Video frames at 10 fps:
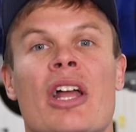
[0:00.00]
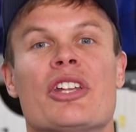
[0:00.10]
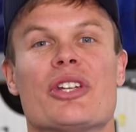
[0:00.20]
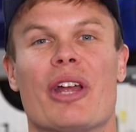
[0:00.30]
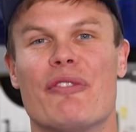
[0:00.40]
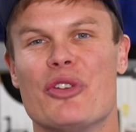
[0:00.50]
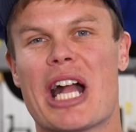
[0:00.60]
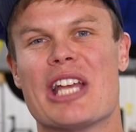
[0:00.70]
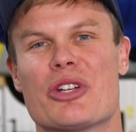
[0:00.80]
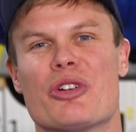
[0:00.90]
So if you
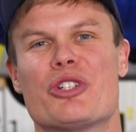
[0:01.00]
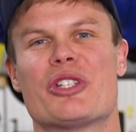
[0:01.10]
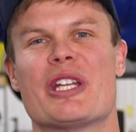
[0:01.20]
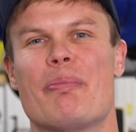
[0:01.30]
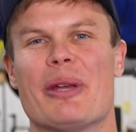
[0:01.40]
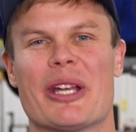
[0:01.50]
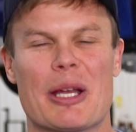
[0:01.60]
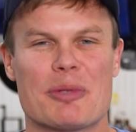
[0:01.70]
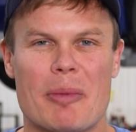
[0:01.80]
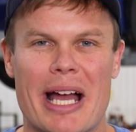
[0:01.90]
guys are interested in picking
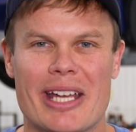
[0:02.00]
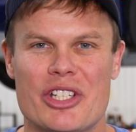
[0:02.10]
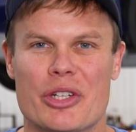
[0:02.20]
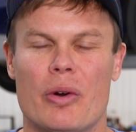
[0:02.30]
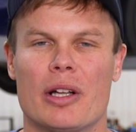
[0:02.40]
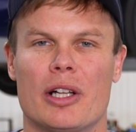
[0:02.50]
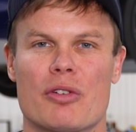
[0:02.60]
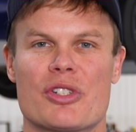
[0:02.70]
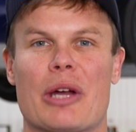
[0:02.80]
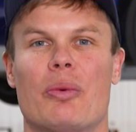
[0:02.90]
up some IAG
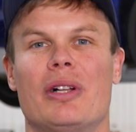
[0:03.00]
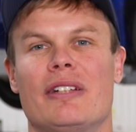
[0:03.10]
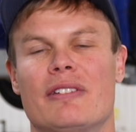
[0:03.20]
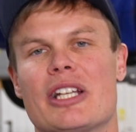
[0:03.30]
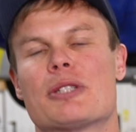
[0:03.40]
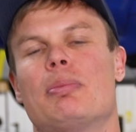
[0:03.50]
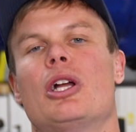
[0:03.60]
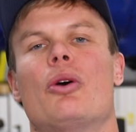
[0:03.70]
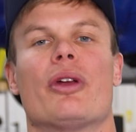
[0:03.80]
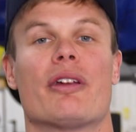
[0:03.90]
coilovers, I will leave links
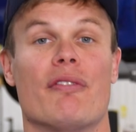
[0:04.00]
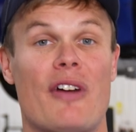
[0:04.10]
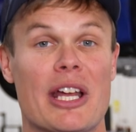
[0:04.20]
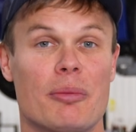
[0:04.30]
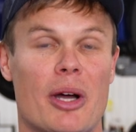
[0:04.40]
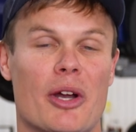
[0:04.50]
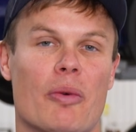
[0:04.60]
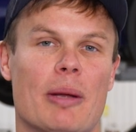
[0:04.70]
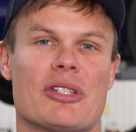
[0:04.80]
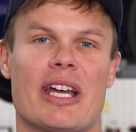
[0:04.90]
below where you can find them on our
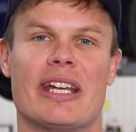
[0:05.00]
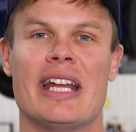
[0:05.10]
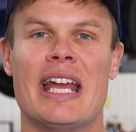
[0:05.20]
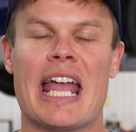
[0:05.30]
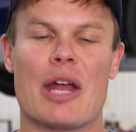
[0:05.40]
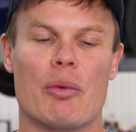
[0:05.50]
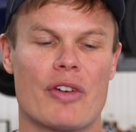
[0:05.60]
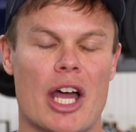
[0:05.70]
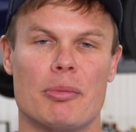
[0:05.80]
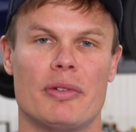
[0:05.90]
website, and we've
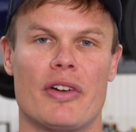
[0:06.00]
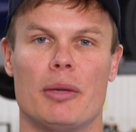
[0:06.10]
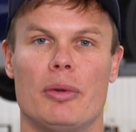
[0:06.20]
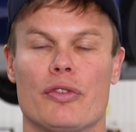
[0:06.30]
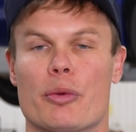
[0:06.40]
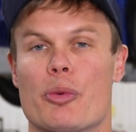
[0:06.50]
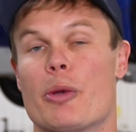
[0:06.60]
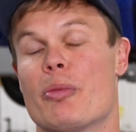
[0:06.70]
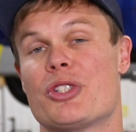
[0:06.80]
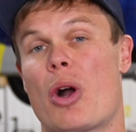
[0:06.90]
got them available for
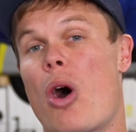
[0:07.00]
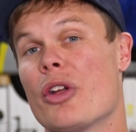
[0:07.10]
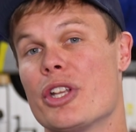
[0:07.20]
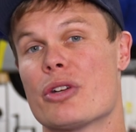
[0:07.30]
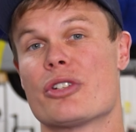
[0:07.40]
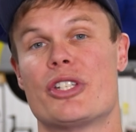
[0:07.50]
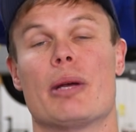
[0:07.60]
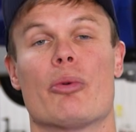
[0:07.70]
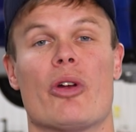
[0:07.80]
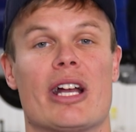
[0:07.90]
pretty much all years
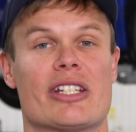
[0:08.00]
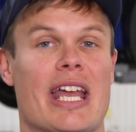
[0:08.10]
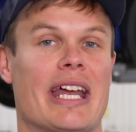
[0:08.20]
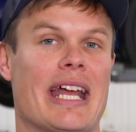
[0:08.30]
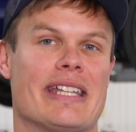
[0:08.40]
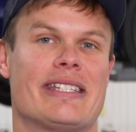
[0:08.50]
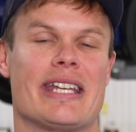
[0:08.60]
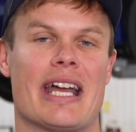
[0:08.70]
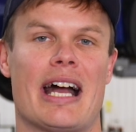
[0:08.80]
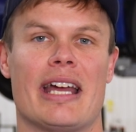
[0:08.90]
WRX and
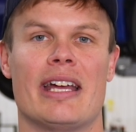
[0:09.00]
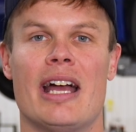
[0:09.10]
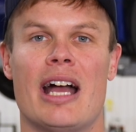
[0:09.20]
STI.